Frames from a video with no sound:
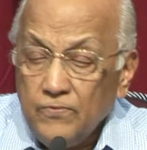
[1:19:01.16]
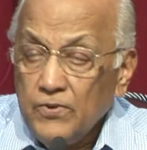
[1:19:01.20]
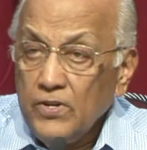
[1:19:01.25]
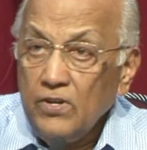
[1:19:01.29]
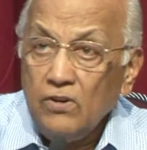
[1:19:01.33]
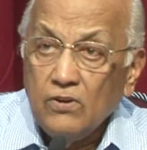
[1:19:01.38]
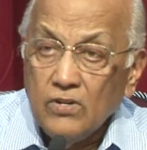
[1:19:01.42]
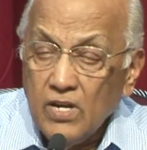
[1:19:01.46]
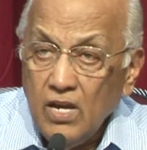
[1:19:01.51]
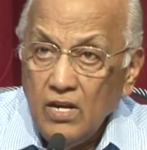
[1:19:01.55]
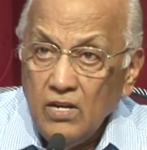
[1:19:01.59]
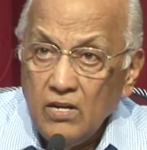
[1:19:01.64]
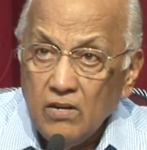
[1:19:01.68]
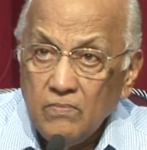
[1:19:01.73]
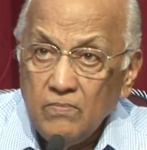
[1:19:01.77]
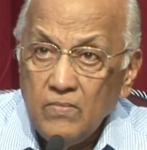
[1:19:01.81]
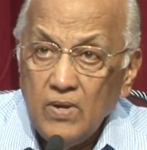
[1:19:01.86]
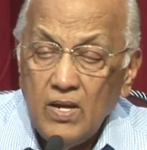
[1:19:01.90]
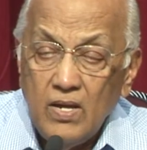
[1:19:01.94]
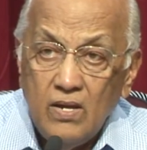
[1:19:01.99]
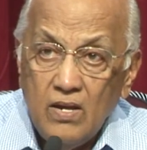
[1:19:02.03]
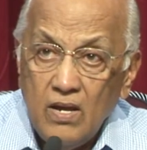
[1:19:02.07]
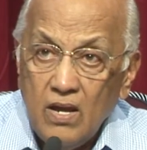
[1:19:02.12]
for your kingdom.
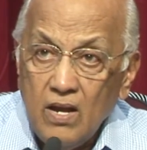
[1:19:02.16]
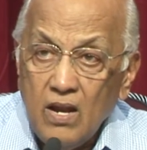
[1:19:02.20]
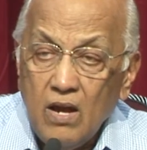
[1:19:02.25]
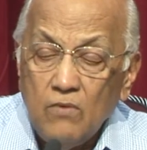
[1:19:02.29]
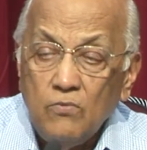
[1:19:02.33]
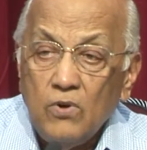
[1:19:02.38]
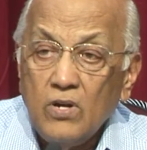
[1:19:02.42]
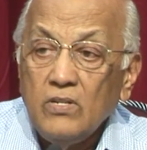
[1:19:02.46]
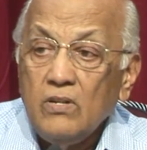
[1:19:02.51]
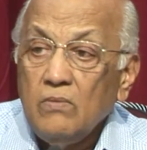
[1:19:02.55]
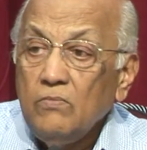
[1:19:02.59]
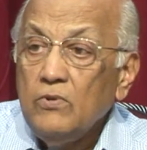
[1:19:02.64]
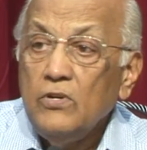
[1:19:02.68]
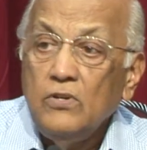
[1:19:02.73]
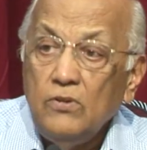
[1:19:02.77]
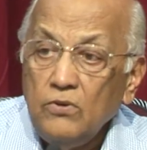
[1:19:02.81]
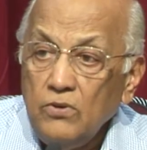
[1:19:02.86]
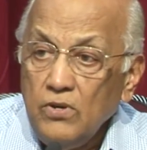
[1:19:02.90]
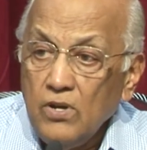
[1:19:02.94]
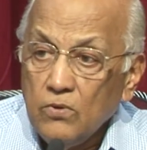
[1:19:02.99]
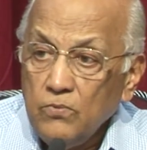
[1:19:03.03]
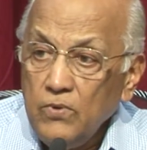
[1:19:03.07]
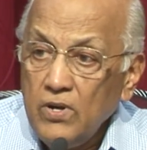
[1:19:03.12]
And I want them to do
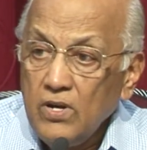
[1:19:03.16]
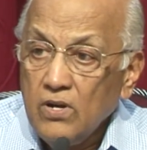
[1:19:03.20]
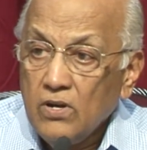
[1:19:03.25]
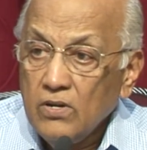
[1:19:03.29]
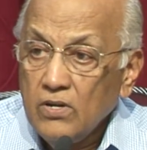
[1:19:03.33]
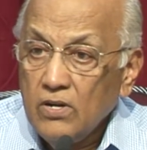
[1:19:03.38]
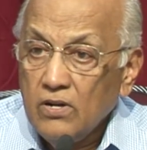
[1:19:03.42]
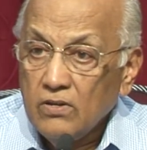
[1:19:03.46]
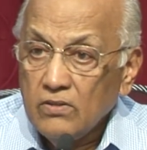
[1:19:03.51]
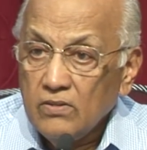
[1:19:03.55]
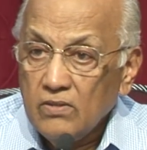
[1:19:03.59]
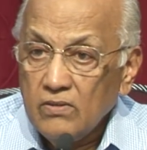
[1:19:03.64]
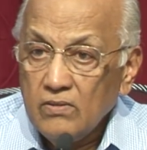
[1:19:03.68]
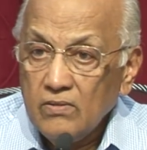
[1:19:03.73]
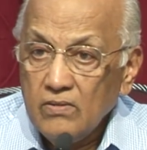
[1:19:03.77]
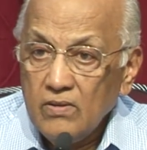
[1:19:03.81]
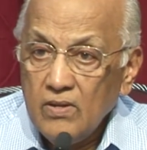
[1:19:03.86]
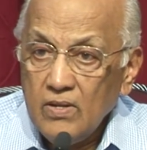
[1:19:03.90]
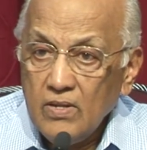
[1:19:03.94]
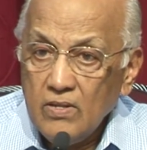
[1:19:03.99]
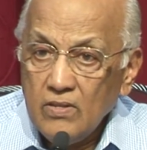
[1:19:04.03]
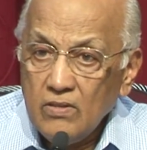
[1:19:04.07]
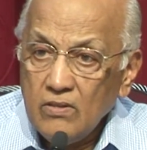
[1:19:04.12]
your will on earth.
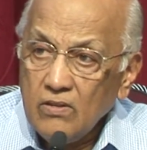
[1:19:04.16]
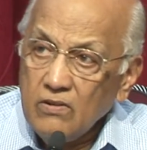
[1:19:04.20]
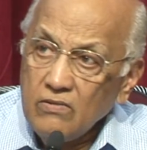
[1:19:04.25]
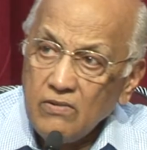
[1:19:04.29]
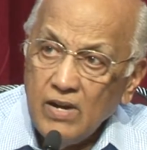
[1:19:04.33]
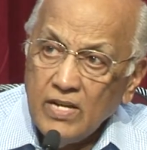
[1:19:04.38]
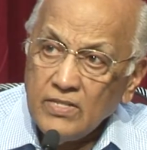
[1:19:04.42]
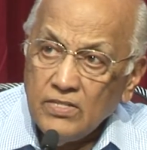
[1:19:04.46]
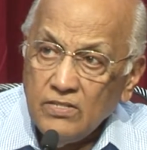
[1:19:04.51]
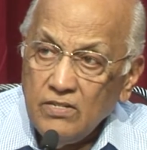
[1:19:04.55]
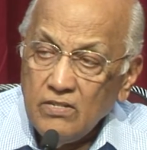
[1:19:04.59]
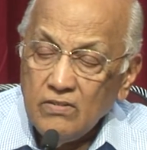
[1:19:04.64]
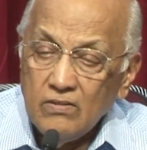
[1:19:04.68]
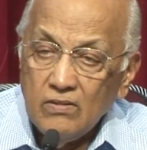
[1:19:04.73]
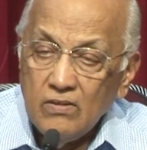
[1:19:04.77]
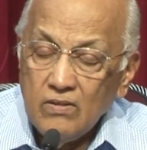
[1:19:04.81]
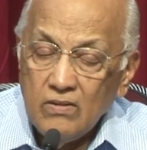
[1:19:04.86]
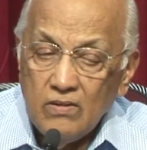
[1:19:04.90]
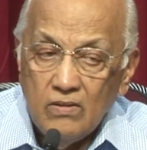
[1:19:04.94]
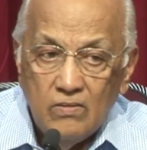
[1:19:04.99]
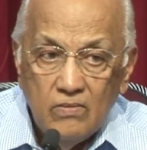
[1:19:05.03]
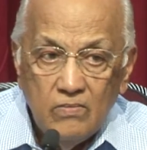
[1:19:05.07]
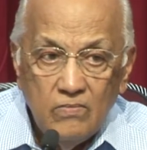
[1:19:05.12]
The rest
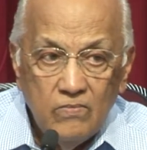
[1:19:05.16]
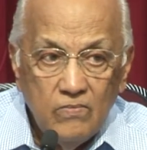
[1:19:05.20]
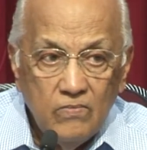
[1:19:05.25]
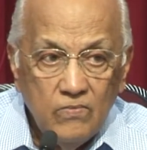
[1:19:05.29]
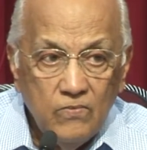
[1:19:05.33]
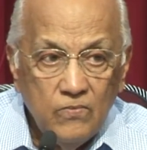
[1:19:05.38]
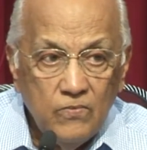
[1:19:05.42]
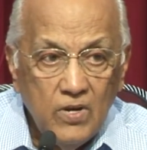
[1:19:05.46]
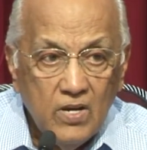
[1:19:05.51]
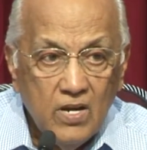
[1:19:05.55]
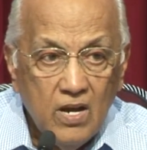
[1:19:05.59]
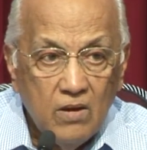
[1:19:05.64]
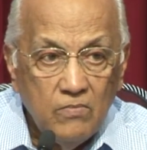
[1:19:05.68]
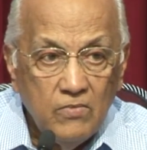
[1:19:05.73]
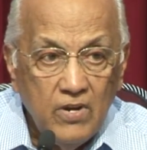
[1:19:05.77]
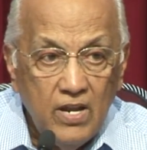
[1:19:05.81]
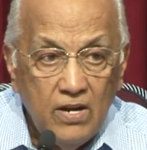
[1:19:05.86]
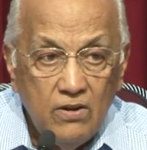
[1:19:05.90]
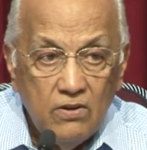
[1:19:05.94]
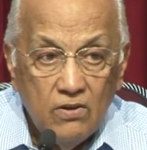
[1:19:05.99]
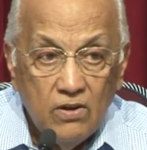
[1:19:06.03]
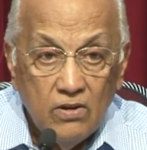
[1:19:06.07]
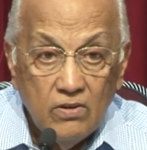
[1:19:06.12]
will come
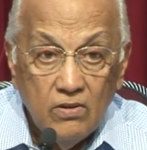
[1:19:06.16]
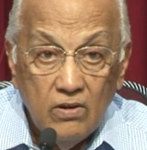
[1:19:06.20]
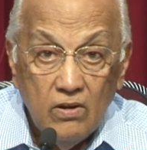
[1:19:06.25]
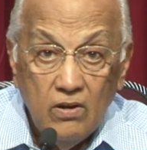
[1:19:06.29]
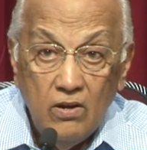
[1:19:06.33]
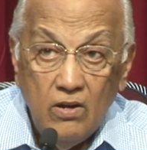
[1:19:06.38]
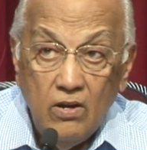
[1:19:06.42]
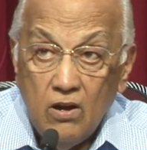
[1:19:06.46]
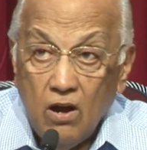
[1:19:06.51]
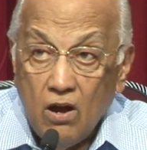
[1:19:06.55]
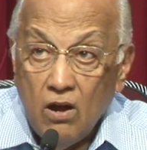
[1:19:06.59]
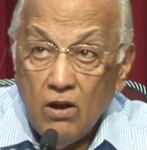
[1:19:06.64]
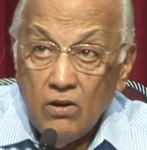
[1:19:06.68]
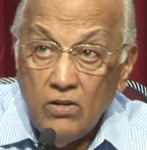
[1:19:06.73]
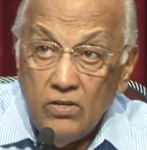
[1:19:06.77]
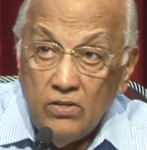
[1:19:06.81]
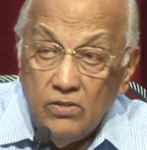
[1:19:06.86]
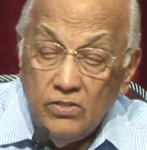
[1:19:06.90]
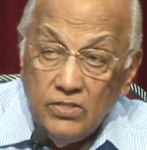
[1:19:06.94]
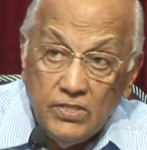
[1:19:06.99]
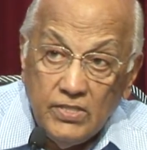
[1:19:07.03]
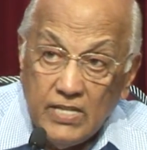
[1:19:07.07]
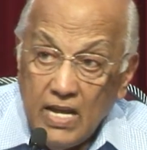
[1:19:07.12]
later on.
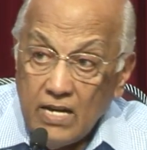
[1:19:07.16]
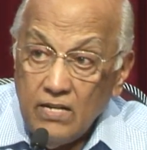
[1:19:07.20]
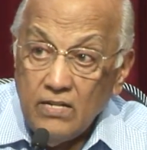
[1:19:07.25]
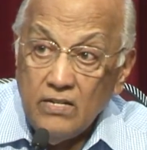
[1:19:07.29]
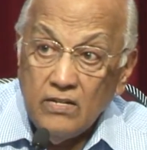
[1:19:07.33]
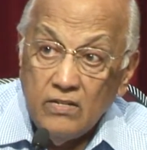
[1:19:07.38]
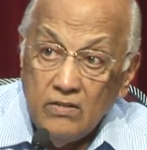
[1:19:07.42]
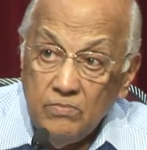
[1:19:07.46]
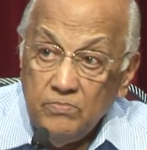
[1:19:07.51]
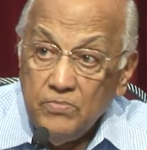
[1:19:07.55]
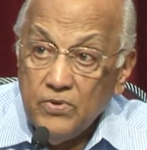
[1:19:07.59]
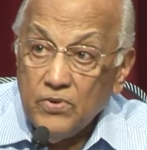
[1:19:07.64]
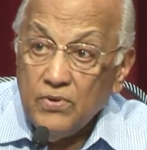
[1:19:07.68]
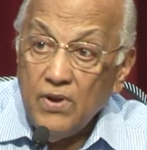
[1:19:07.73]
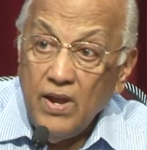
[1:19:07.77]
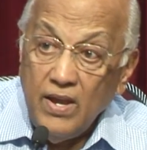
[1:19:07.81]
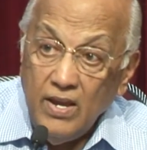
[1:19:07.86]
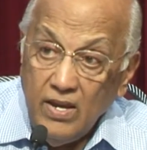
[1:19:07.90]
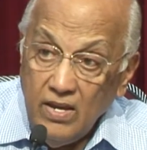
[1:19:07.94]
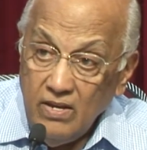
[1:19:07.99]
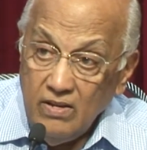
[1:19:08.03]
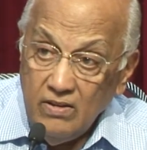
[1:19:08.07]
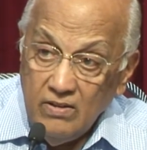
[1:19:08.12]
God-centered
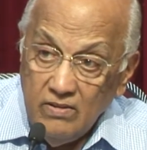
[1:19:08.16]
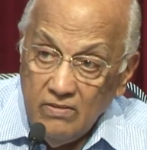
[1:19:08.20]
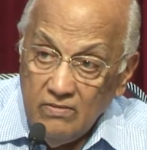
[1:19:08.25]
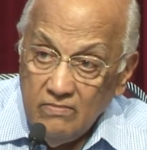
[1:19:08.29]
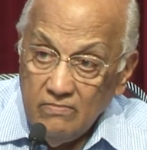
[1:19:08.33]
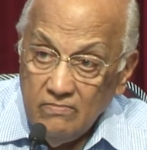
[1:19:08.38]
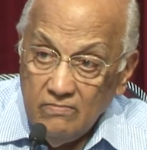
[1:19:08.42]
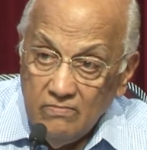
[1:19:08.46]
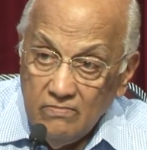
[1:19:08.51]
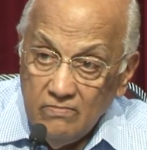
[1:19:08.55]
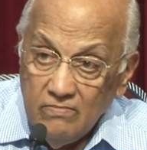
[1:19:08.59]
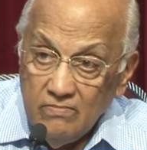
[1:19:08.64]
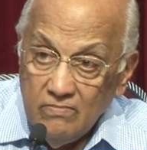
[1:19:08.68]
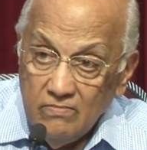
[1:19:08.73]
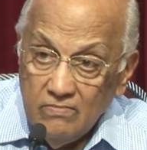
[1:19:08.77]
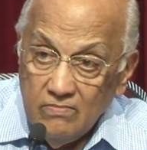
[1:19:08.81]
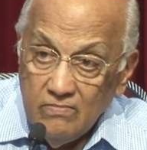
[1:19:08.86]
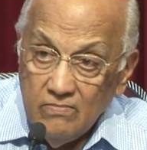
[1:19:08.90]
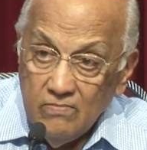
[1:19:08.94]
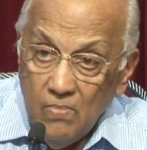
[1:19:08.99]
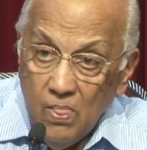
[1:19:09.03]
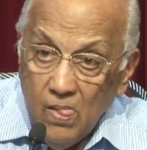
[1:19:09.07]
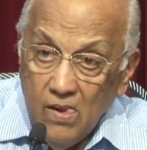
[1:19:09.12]
praying.
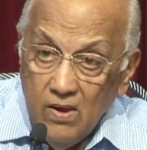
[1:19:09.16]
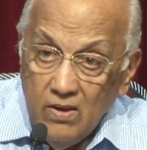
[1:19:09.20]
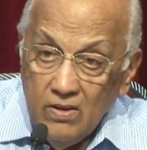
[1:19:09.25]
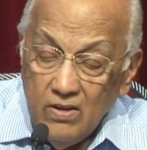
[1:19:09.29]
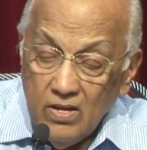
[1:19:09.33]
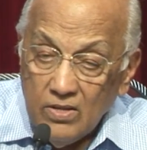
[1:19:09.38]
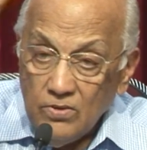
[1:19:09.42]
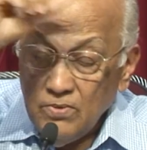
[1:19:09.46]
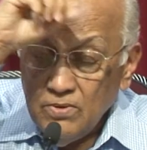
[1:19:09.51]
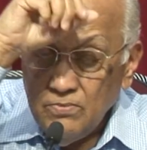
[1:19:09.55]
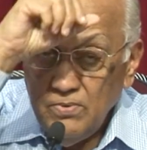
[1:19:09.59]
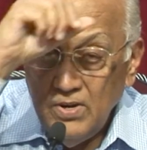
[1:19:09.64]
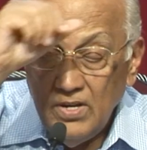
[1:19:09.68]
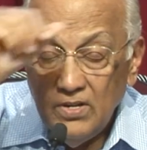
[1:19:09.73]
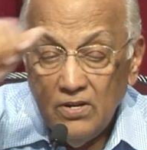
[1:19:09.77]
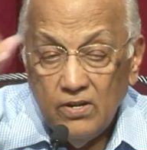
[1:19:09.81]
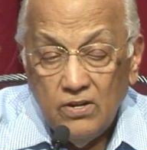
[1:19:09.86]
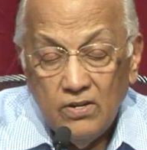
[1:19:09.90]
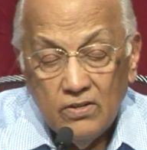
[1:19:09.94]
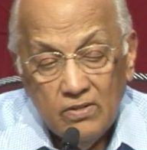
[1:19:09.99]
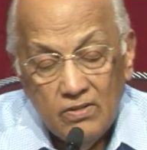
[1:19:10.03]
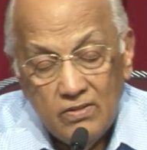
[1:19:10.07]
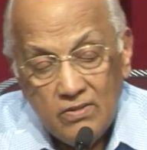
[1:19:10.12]
That's what we
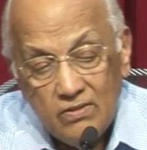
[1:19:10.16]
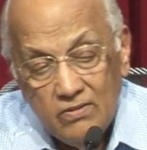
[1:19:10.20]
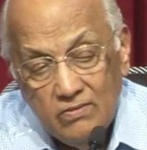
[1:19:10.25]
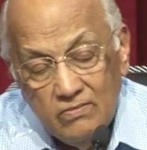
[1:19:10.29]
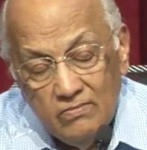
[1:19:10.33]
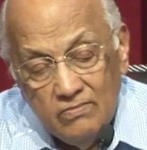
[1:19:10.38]
taught.